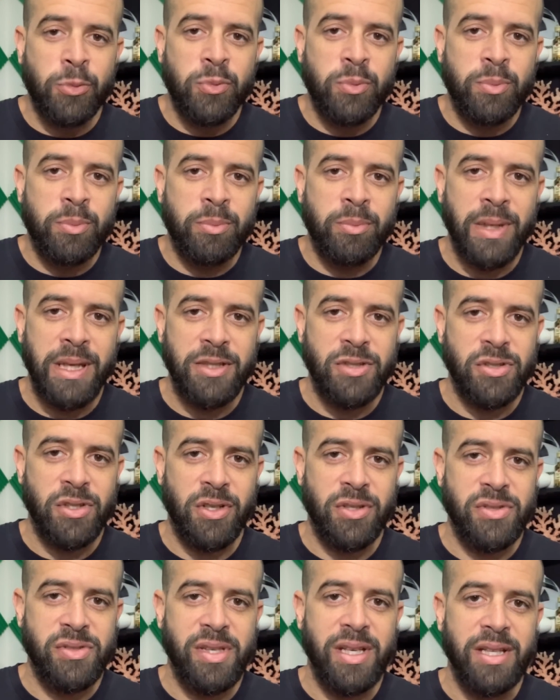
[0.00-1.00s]
Makes all
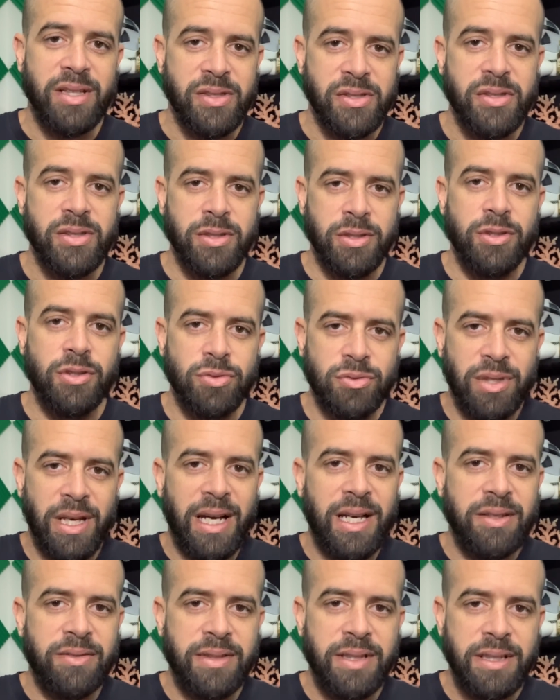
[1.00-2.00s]
sense. You
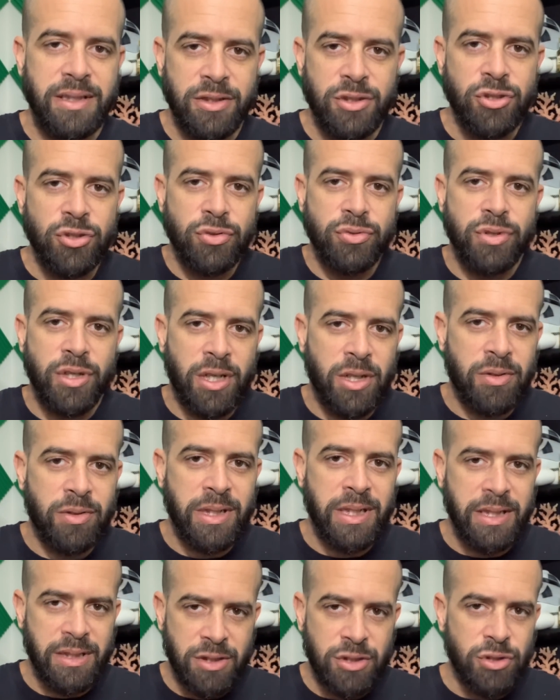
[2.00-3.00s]
dive it, you know
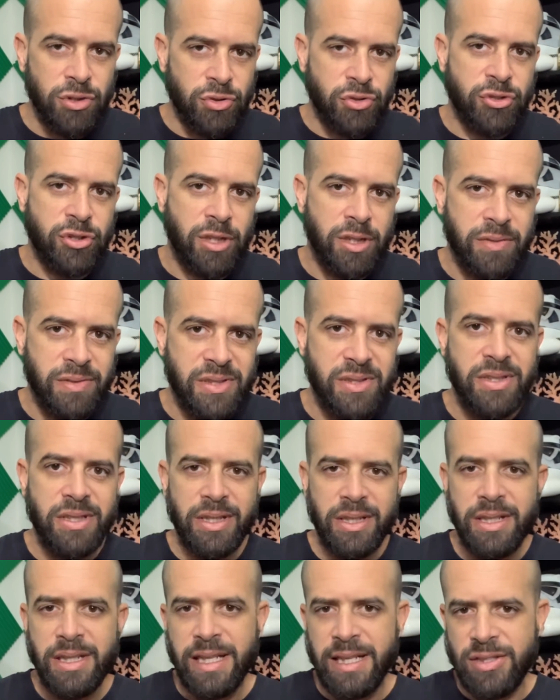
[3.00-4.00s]
it, you service
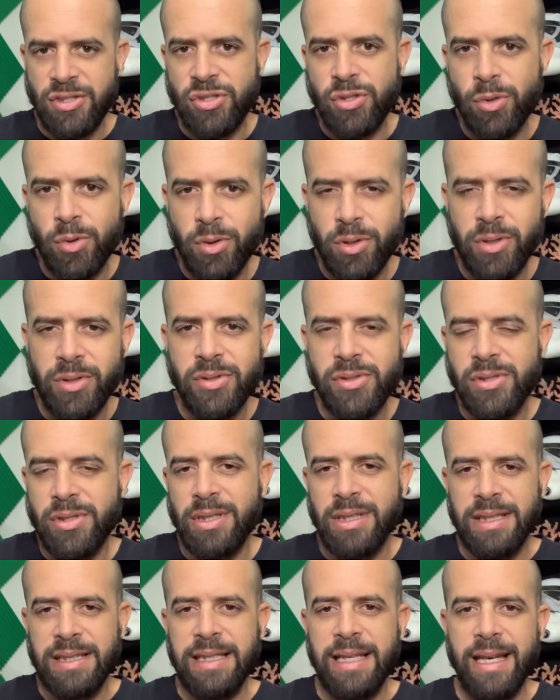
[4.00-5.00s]
it, it's yours.
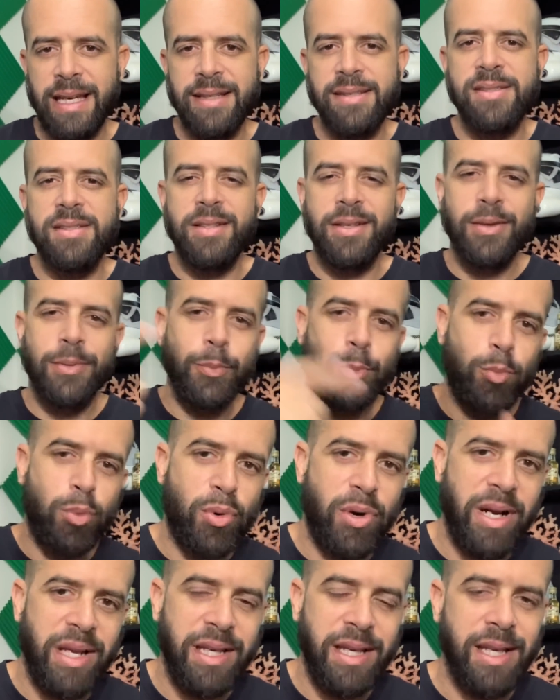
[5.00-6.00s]
Yes,
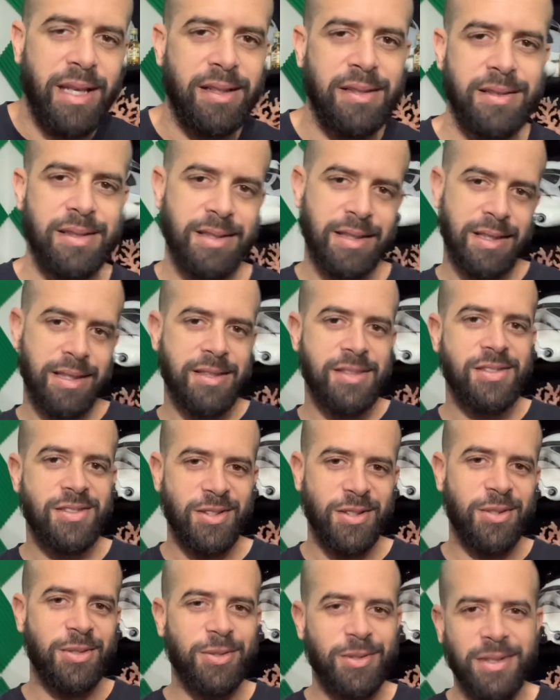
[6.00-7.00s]
bring it.
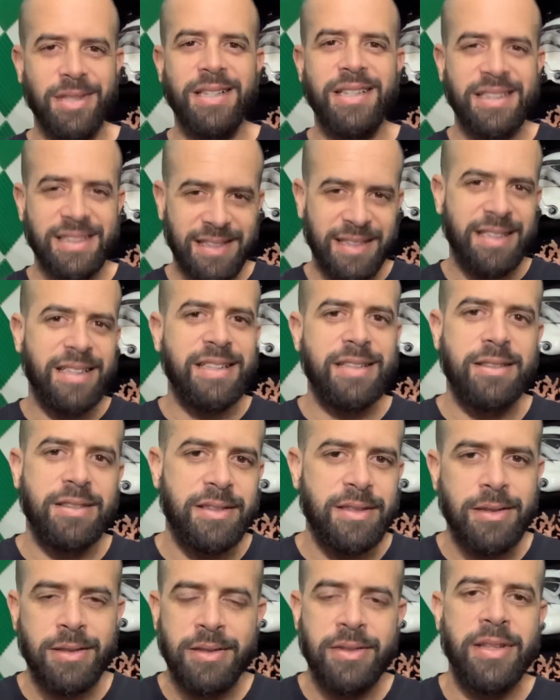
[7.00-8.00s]
So
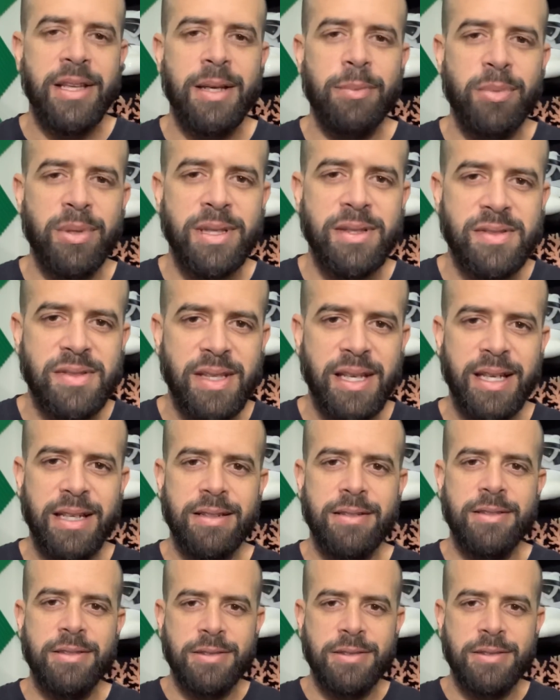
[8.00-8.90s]
that being said,